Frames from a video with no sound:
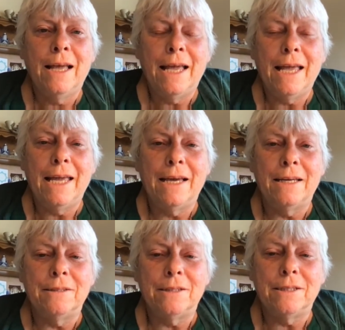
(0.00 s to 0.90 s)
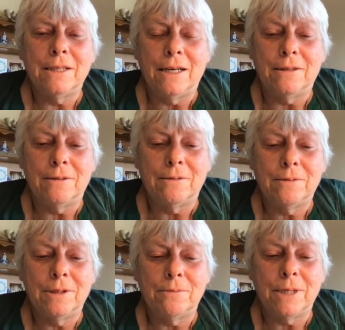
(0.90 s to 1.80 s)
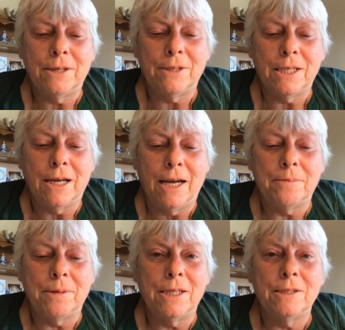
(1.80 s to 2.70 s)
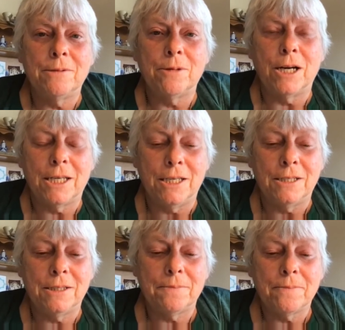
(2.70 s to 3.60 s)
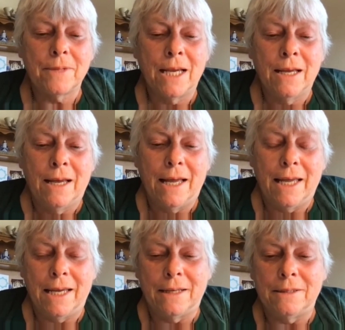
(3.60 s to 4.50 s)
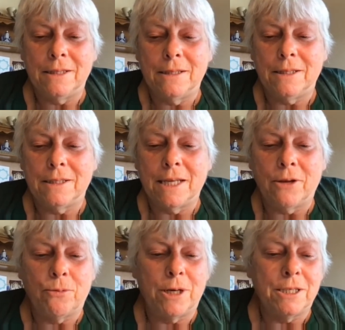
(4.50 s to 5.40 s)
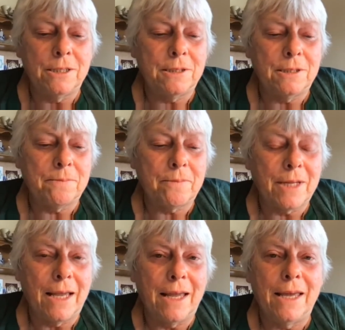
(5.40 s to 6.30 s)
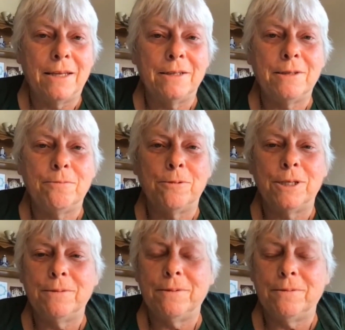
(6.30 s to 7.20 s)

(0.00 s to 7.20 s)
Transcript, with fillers: and uh, the surrounding high plains, Rockies, and the Southwest. And one of